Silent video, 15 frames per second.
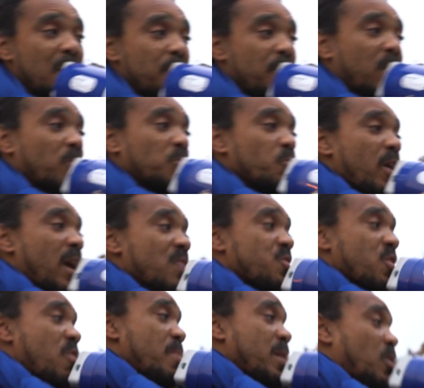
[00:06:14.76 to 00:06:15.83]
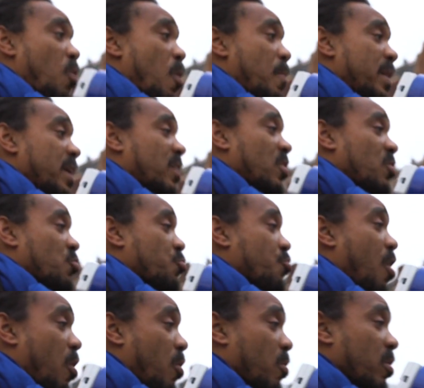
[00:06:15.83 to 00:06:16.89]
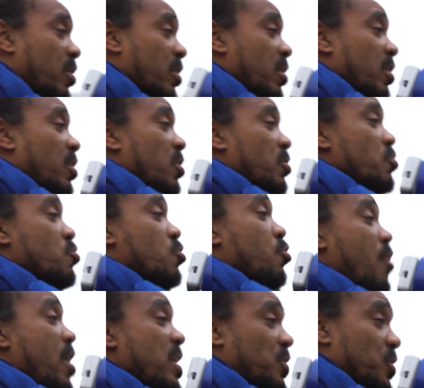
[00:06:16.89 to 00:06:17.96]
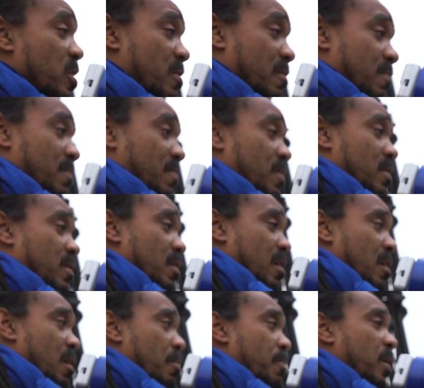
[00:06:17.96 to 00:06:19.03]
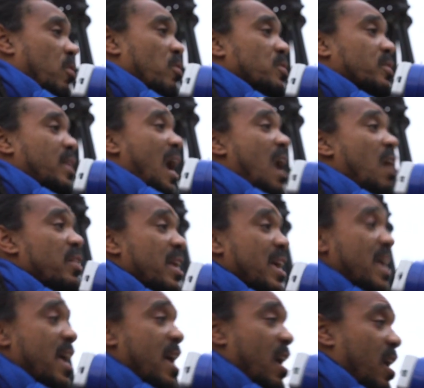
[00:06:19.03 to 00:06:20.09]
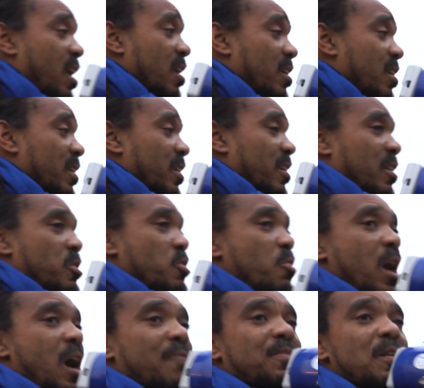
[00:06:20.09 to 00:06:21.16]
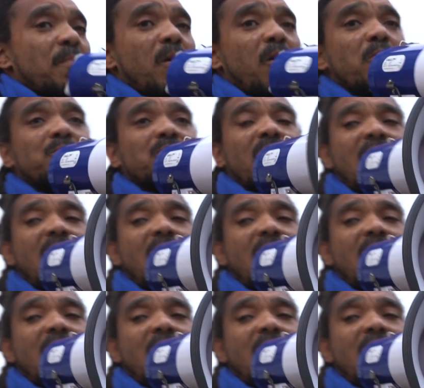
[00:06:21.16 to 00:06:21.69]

because you had Jeremy Corbyn in control, you crazy. Because down here, you have the most